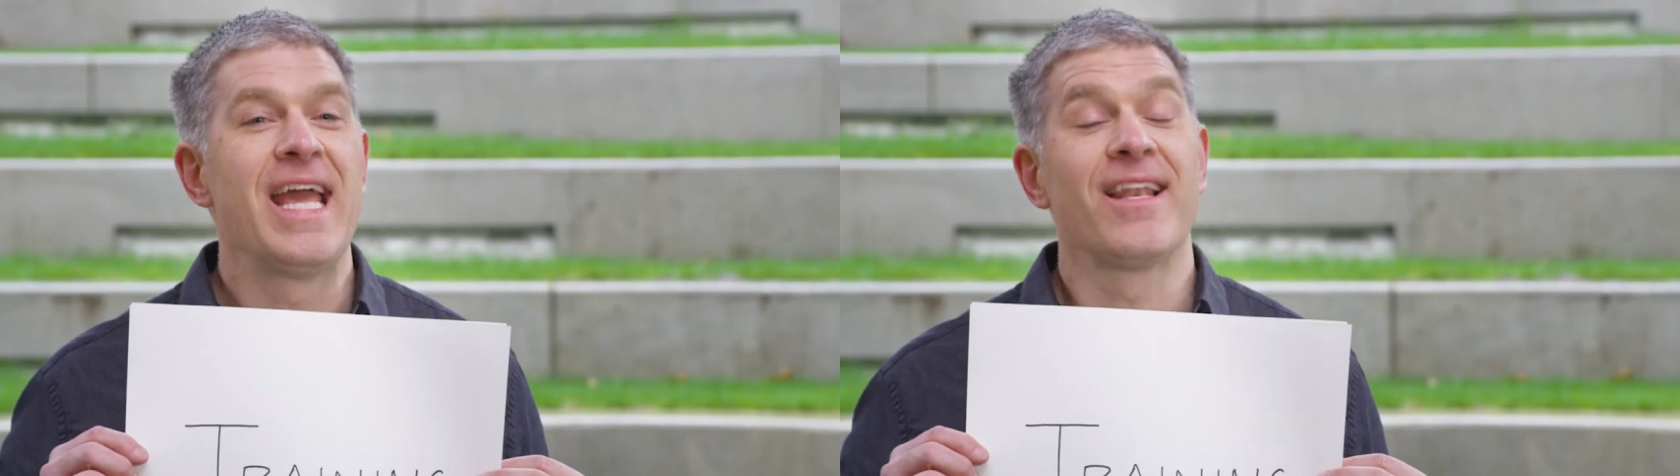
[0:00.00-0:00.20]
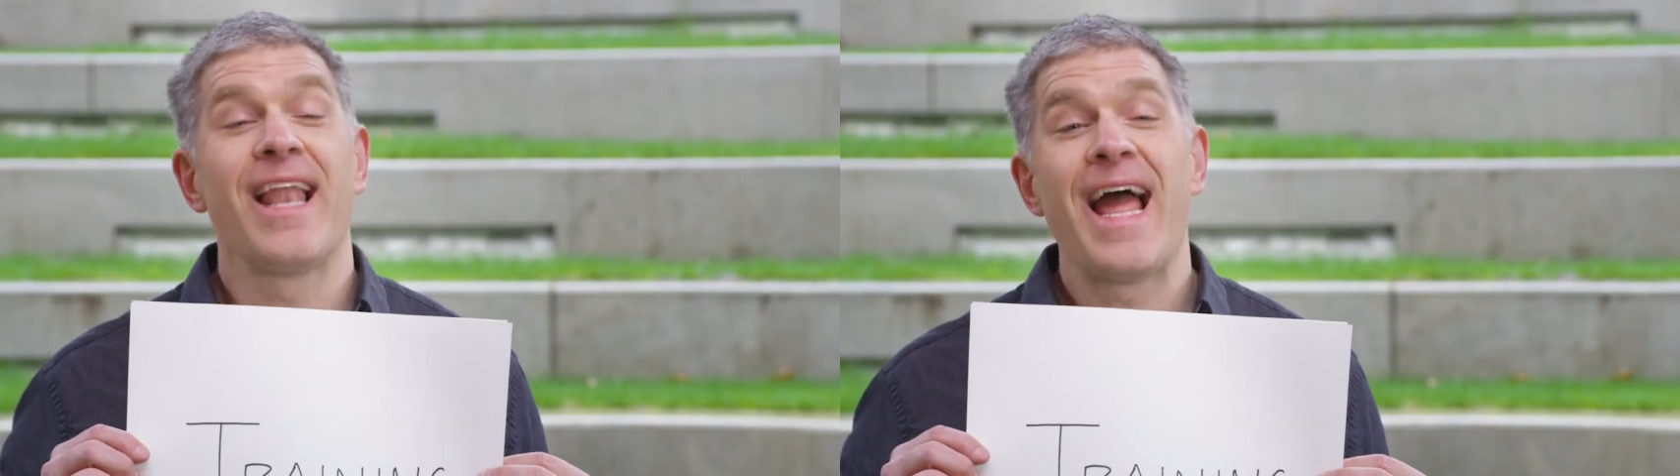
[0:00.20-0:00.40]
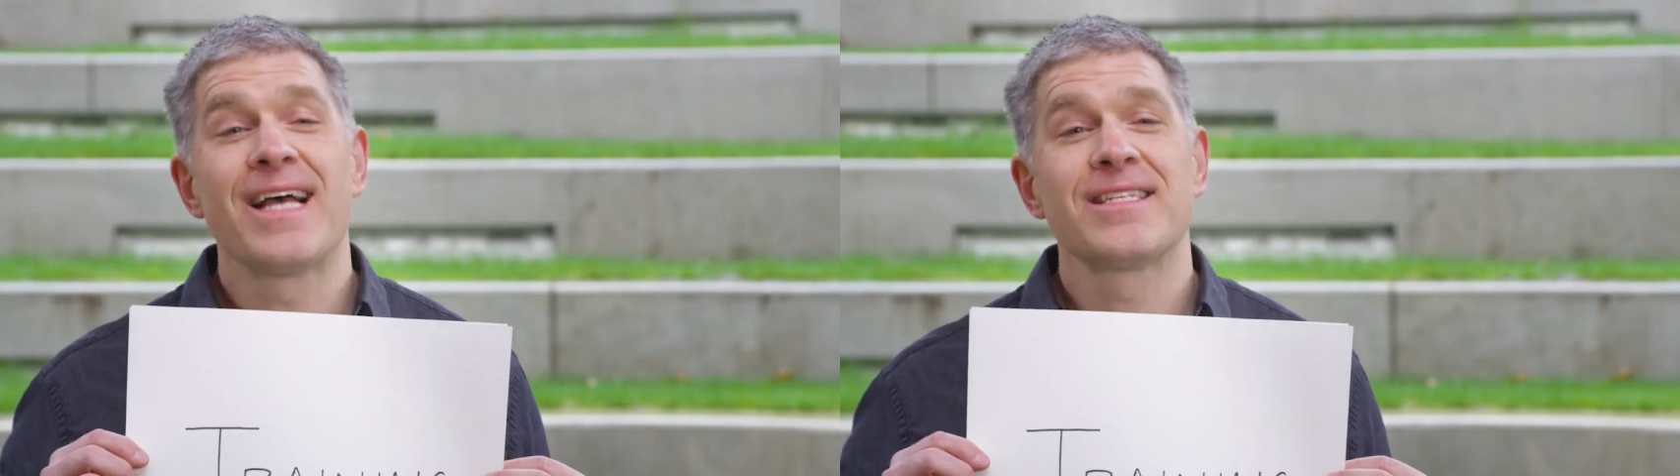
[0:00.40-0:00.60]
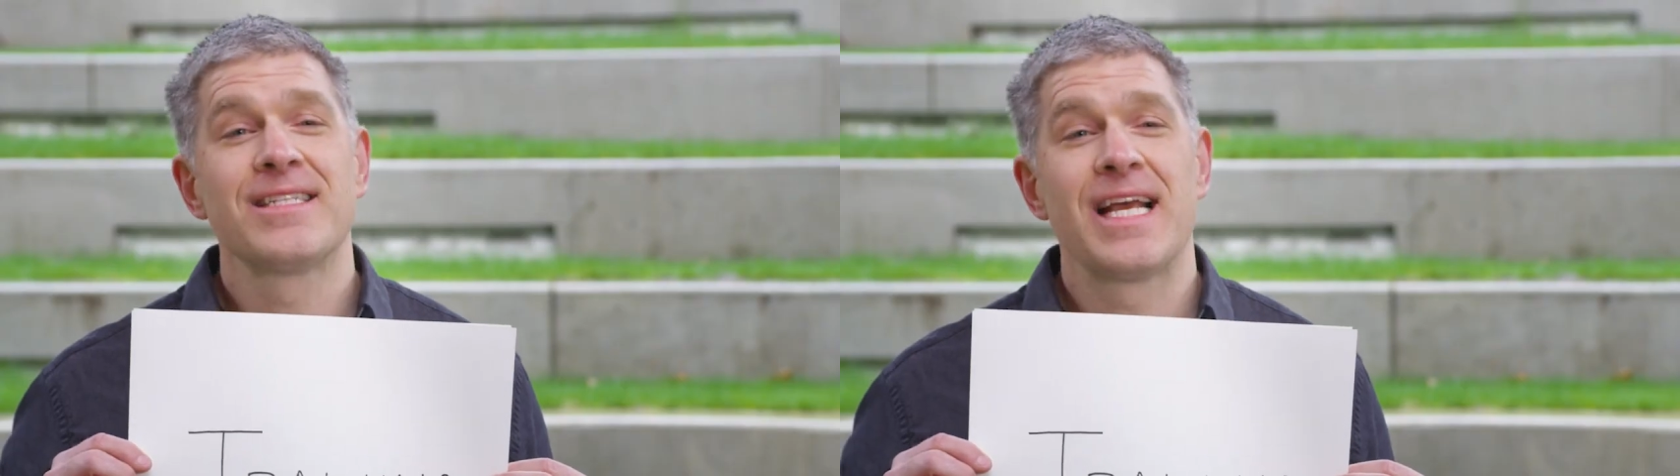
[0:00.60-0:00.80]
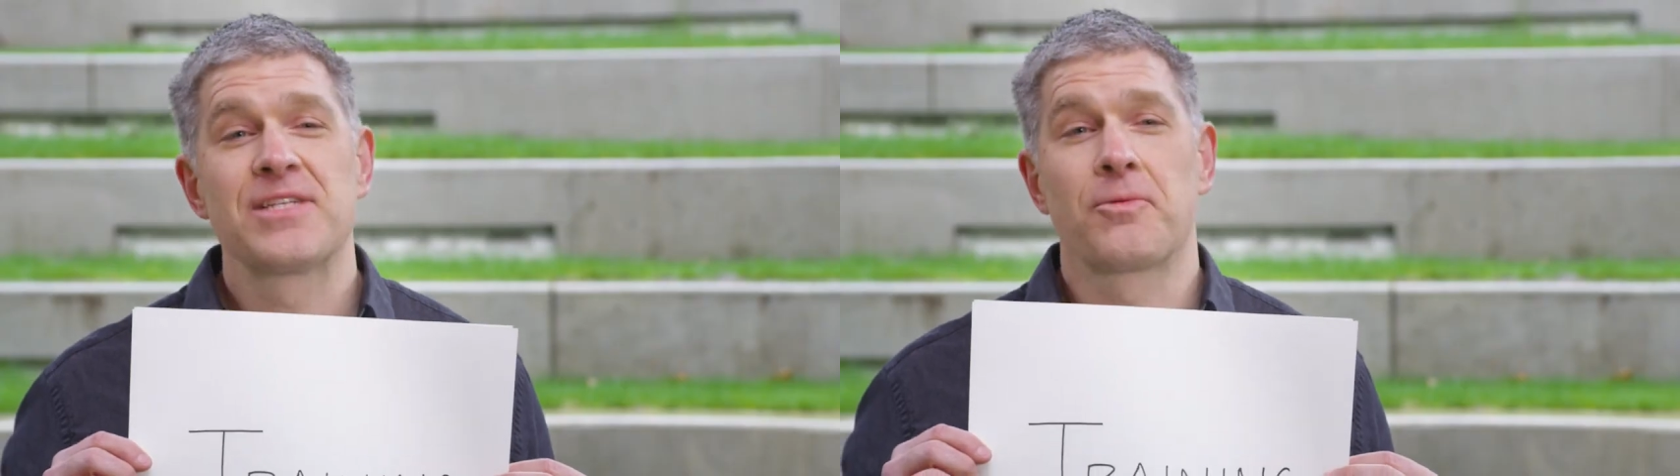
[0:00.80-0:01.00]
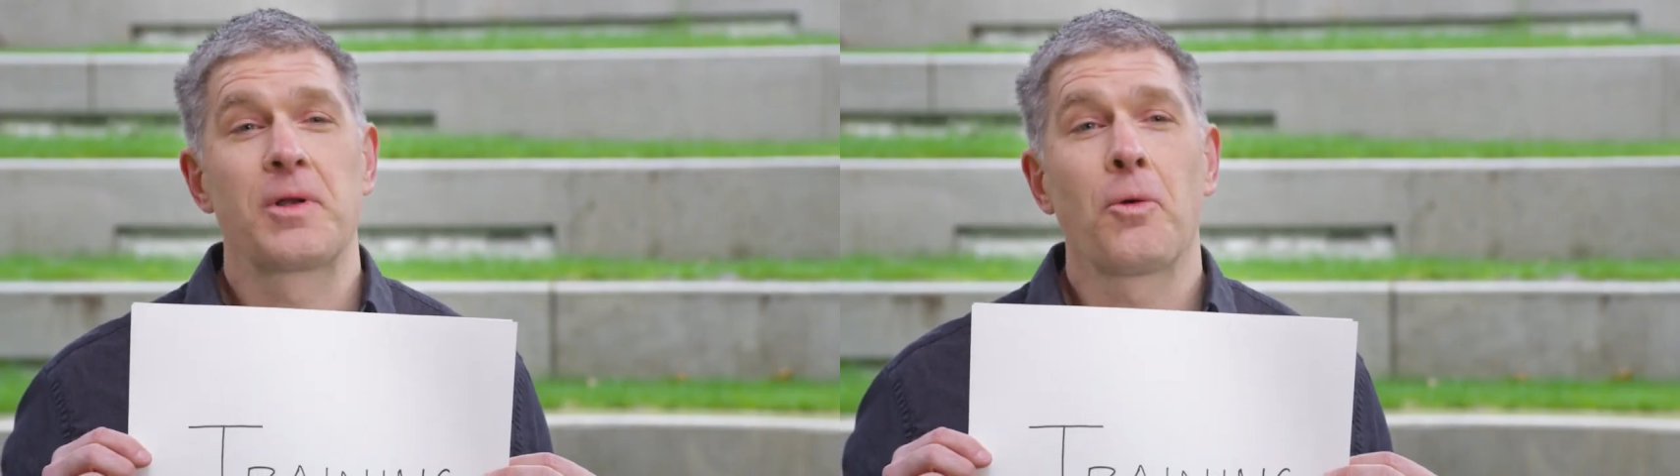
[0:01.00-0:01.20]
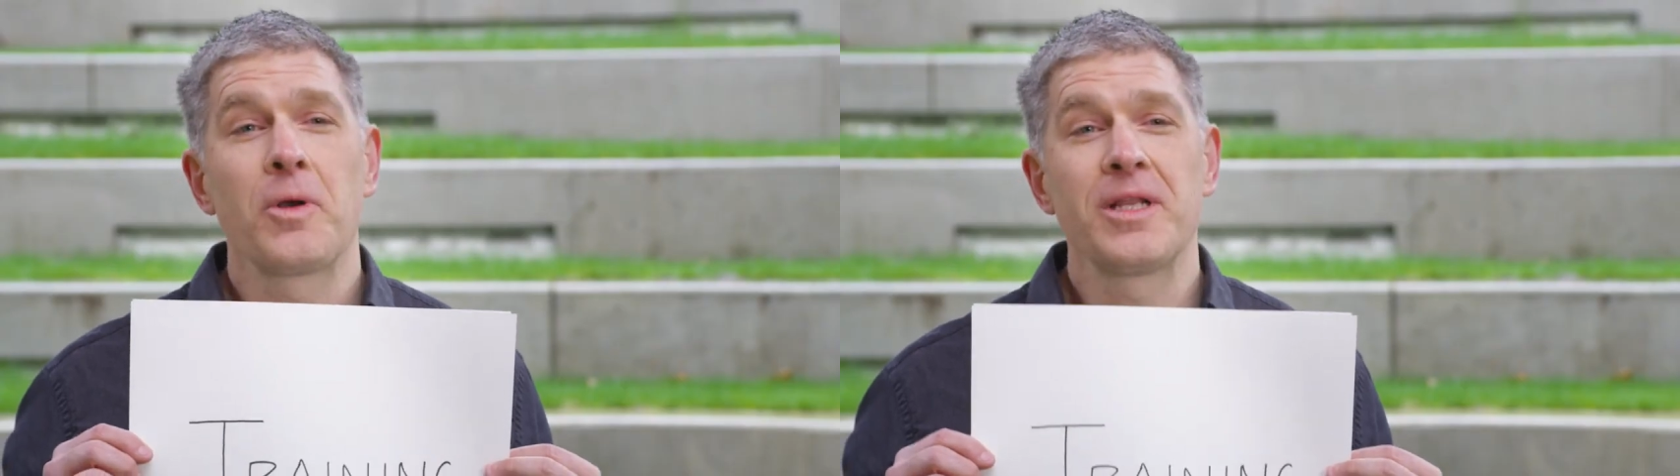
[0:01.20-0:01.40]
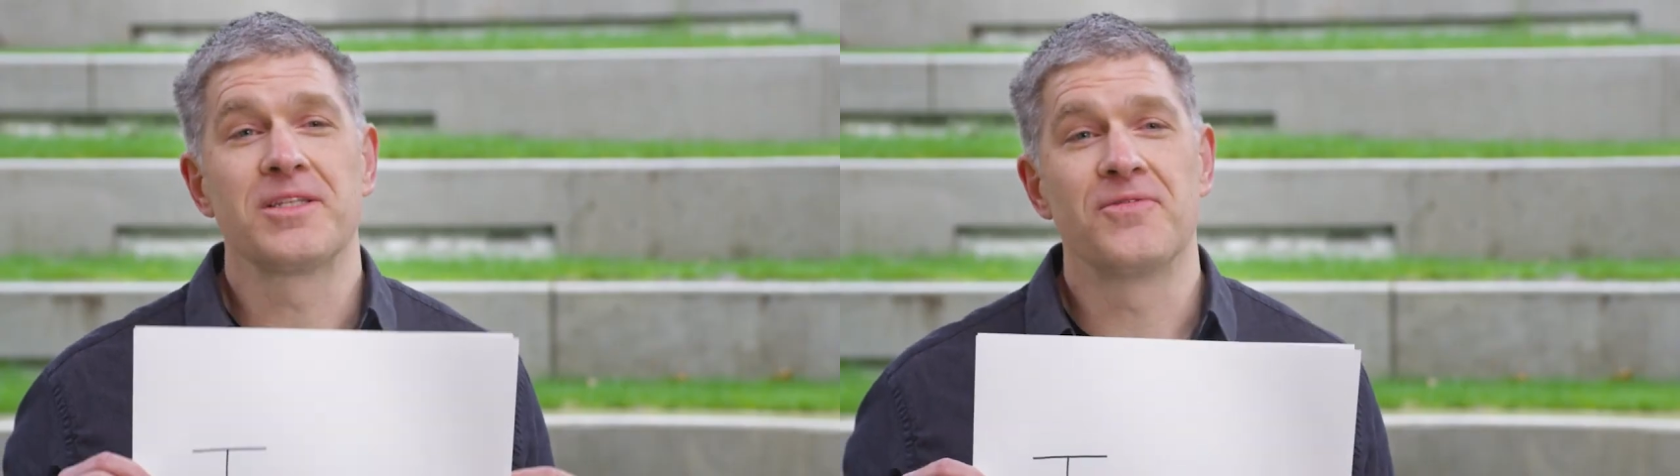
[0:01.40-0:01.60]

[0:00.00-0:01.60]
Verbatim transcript: And last, as we're recording this